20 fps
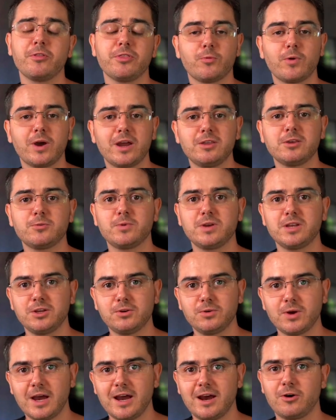And the way that we
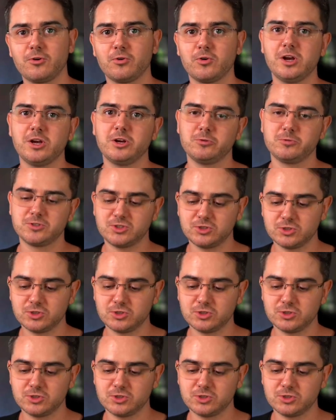knew how was